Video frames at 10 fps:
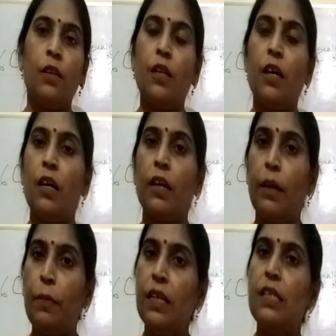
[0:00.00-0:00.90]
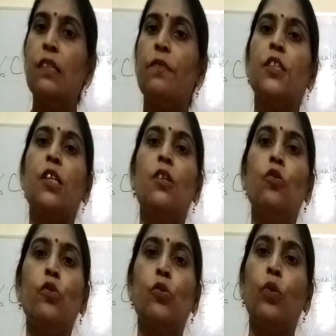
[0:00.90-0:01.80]
the chemicals which are
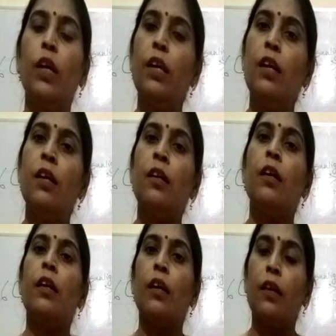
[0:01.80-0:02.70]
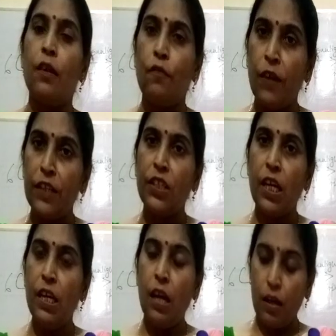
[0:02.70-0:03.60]
used to kill
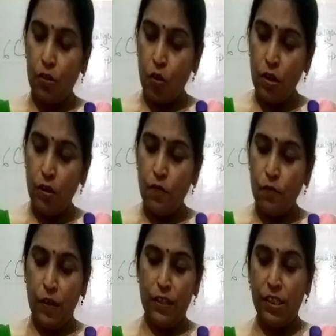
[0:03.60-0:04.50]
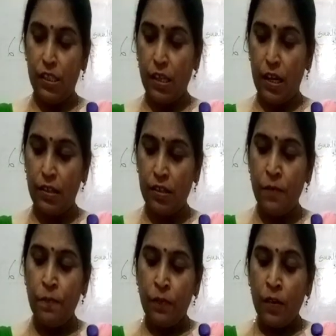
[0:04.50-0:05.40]
fungi are called fungicides.
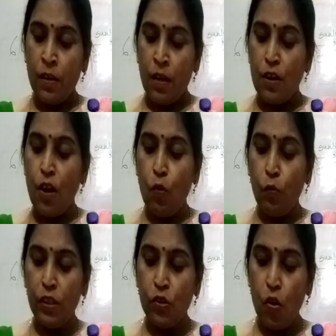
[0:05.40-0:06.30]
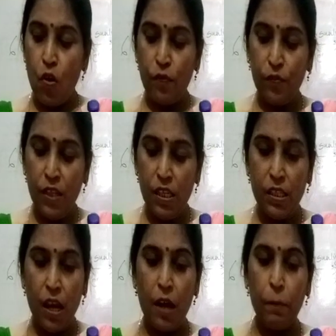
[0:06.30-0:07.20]
Now which of
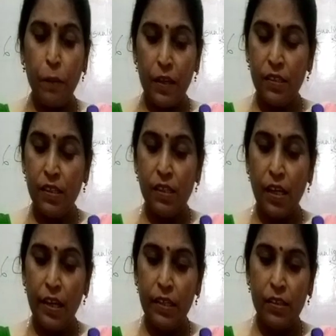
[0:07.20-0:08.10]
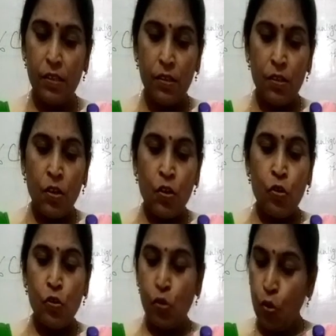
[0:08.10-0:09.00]
these are pesticides?
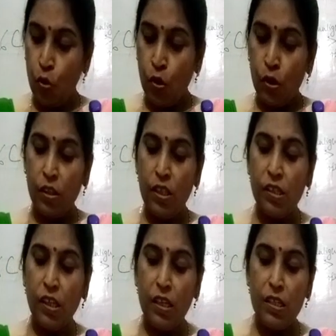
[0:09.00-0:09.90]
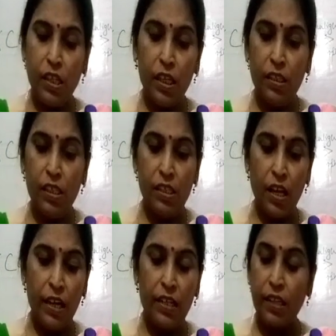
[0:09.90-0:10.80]
So this
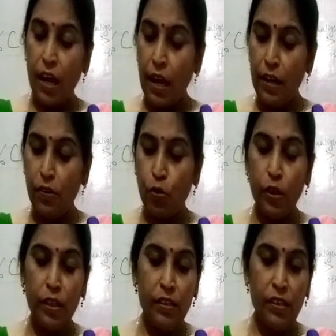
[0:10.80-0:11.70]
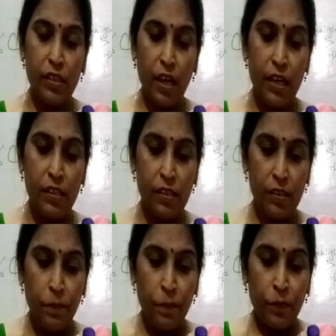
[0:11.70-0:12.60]
insecticides and rodenticides,
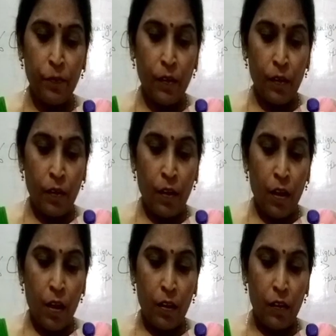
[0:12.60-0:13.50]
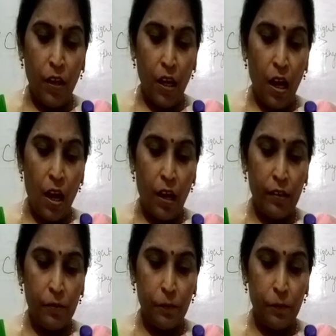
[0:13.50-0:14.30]
they are